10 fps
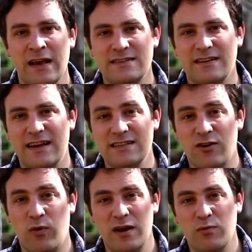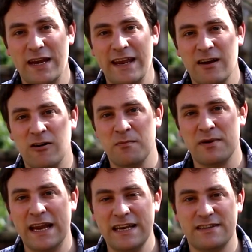So that's quite a winning
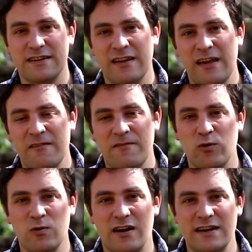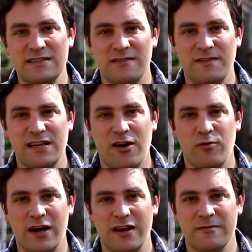combination for all kinds of video
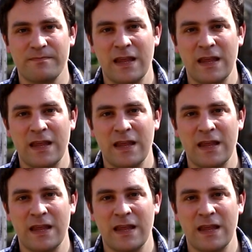work.